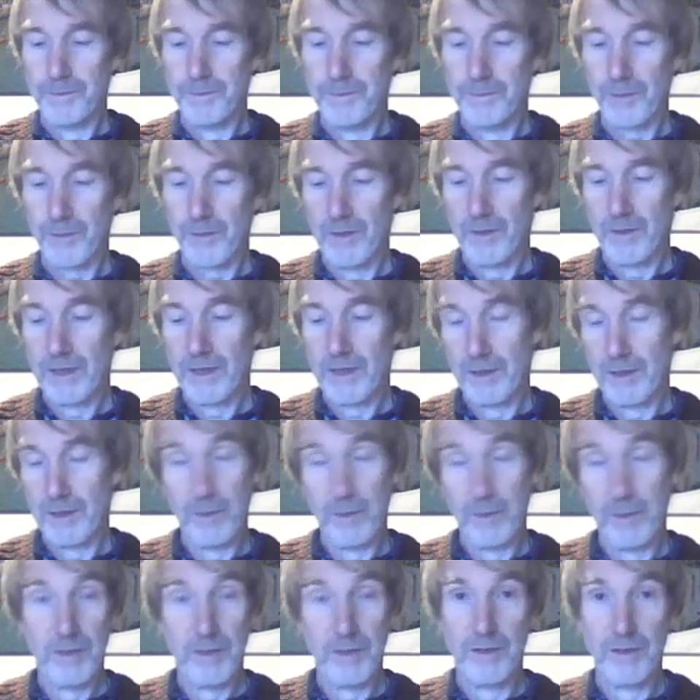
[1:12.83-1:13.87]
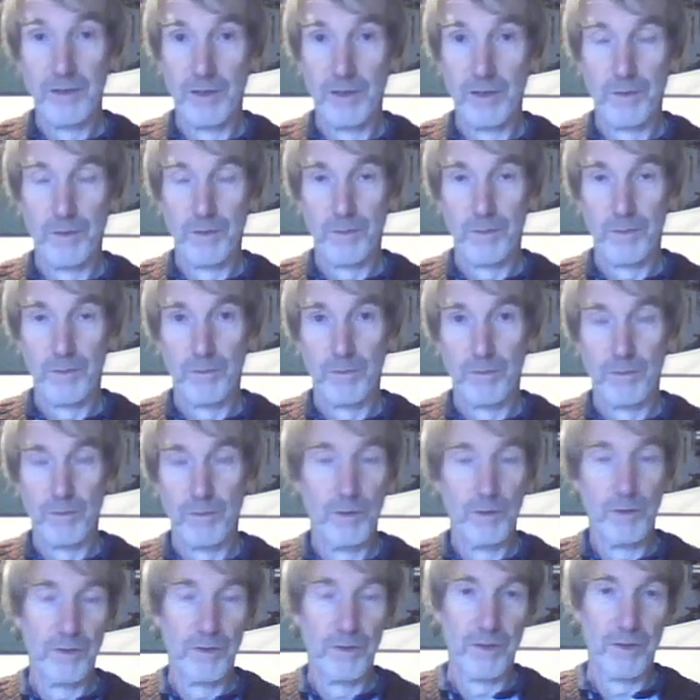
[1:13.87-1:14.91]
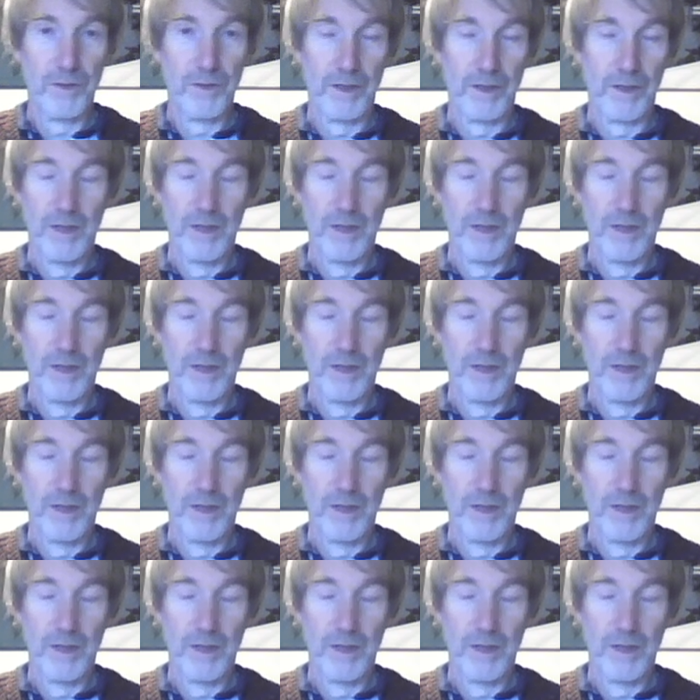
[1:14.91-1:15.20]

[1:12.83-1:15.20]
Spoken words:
A settling basin uses a